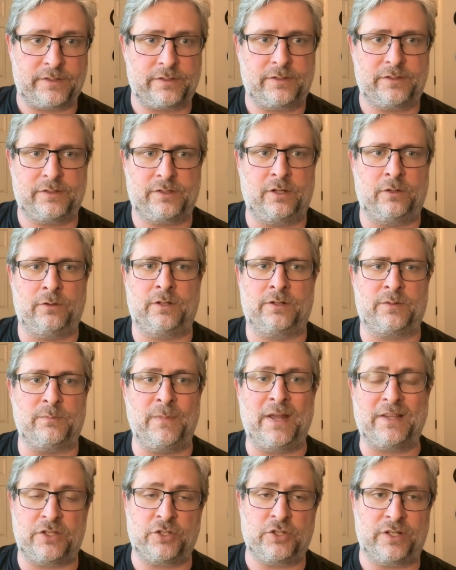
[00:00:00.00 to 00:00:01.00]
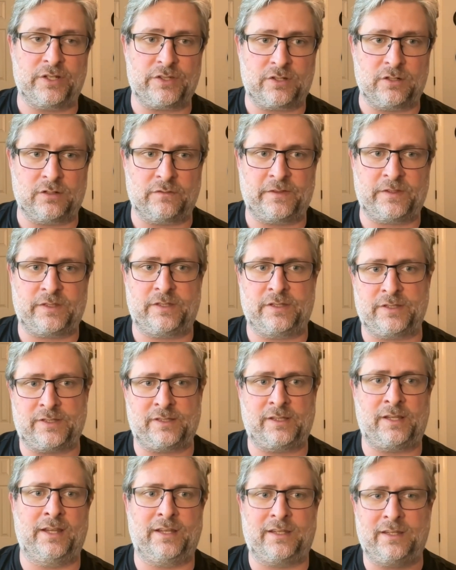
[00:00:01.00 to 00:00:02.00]
So there's messaging
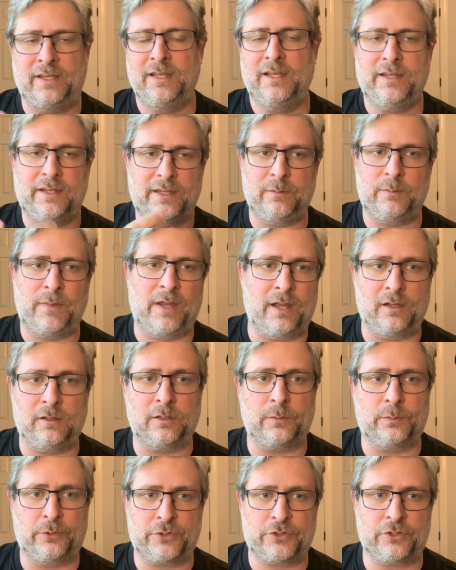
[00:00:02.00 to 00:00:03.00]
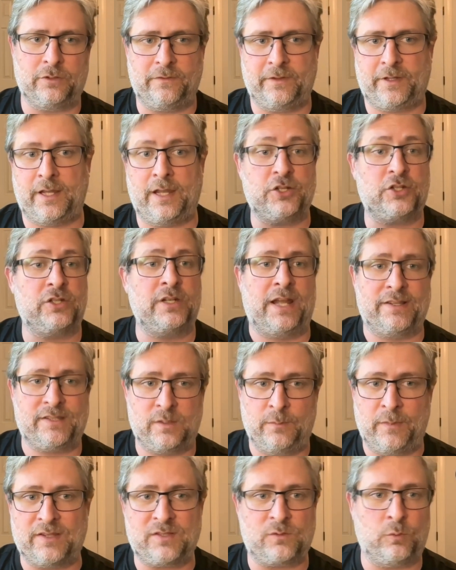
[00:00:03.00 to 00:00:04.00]
surfaces like email or push notification,
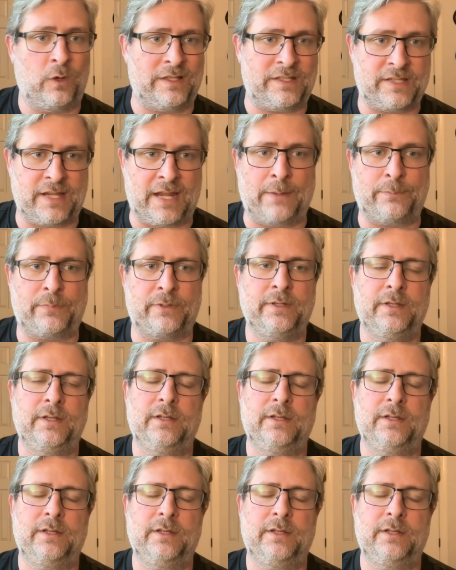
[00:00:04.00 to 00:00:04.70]
SMS, WhatsApp.